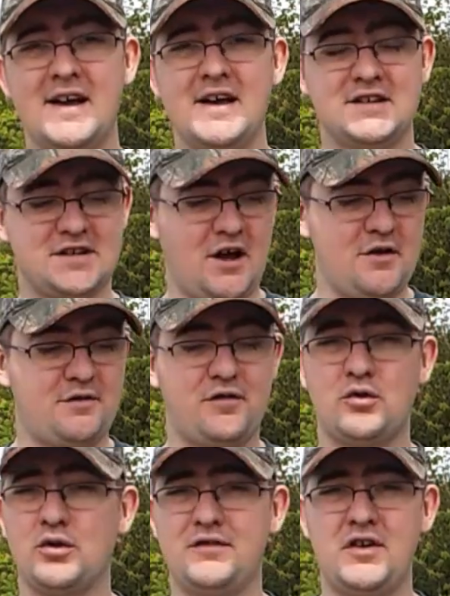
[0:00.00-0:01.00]
So for
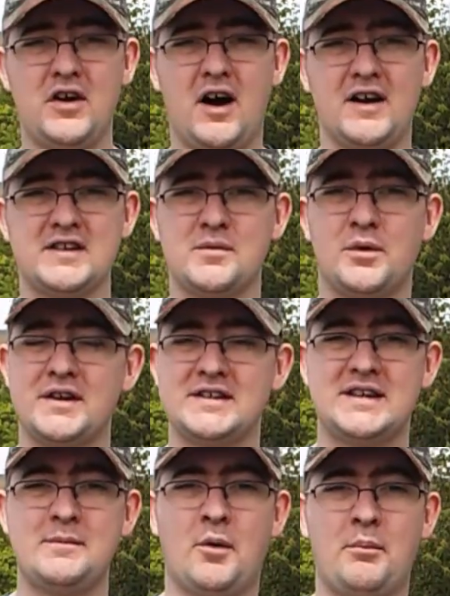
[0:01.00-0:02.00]
all of you guys that wanted to
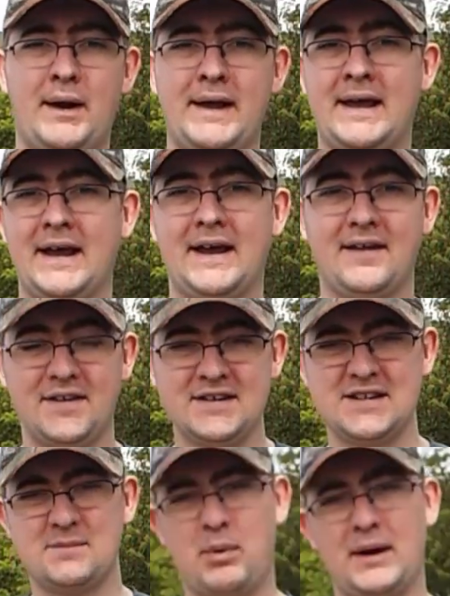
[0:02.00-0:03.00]
see more plinking,
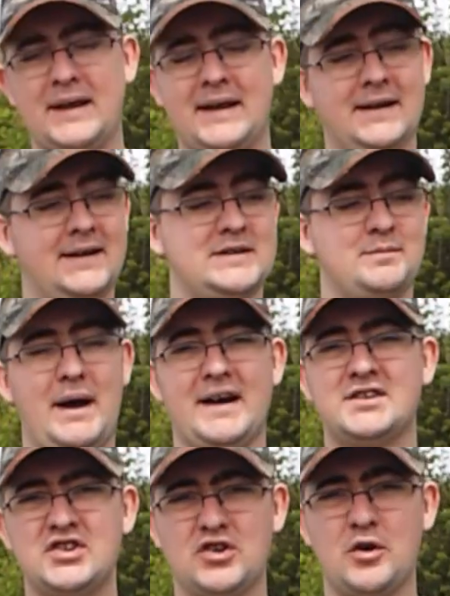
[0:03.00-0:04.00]
this is plinking at its
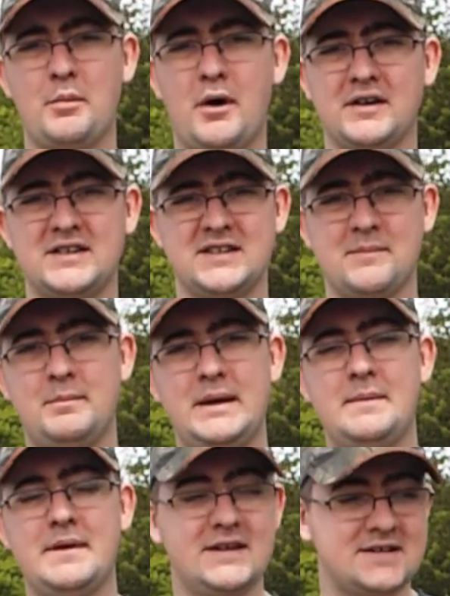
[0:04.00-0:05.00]
best. Shoeboxes and
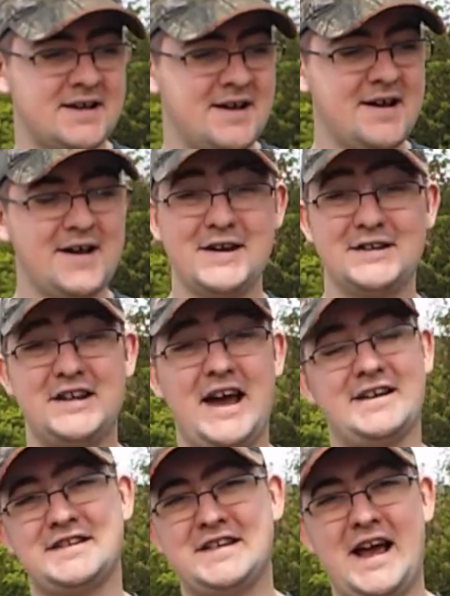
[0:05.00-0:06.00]
BBs. So yeah,
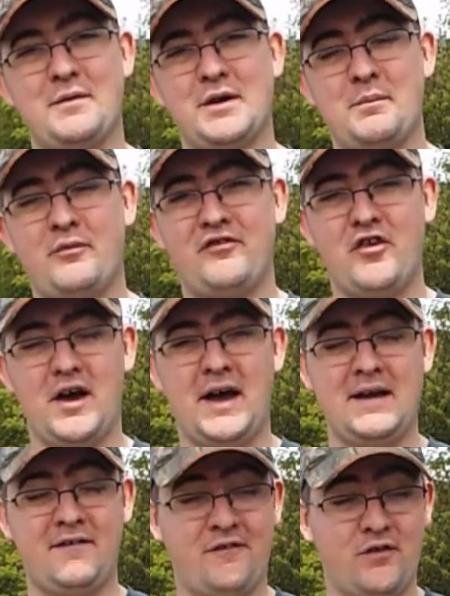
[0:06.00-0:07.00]
as I say, we're going to put
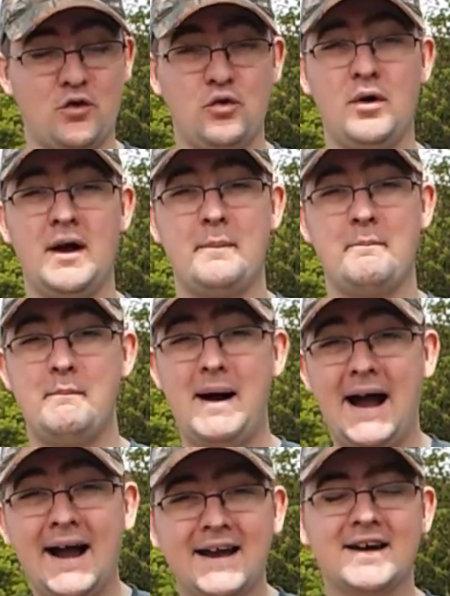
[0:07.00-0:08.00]
a full
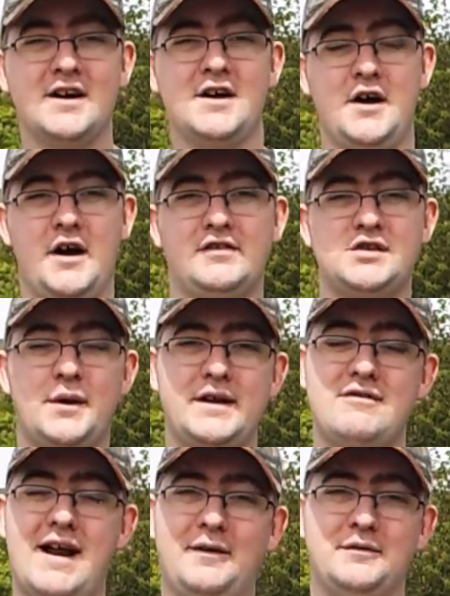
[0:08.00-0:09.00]
mag of 20
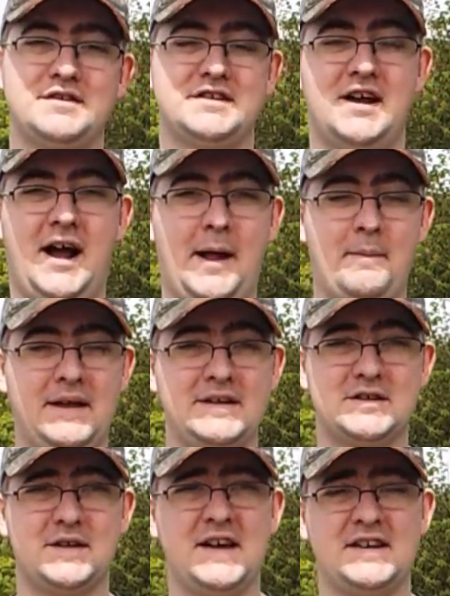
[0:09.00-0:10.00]
rounds
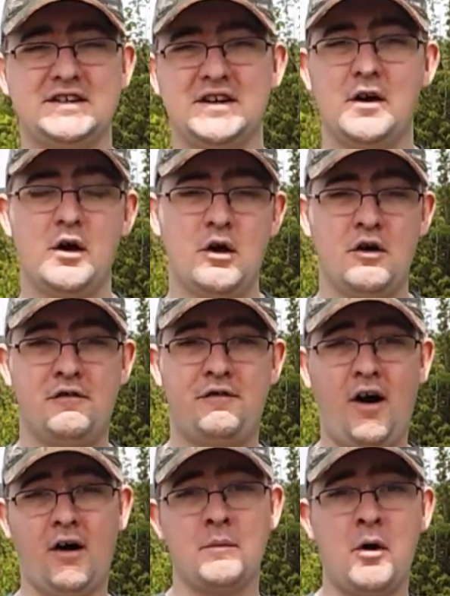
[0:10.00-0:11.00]
into this.
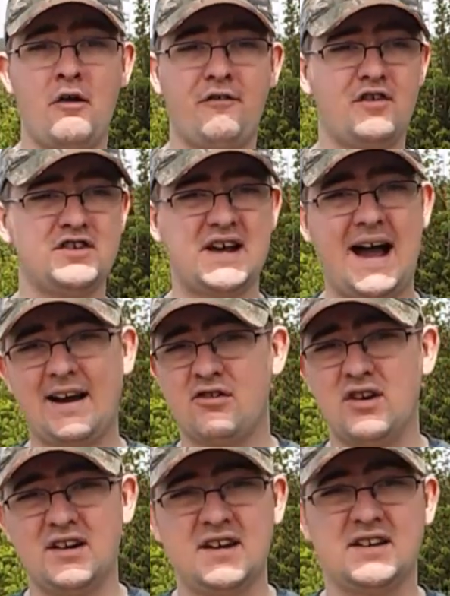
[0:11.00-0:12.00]
Fire them off as
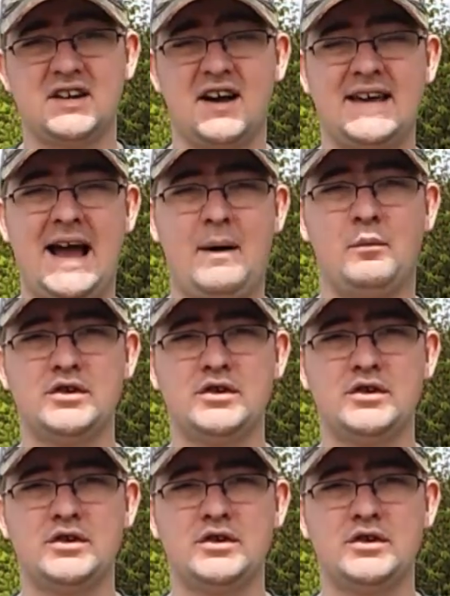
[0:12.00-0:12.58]
accurately as I can.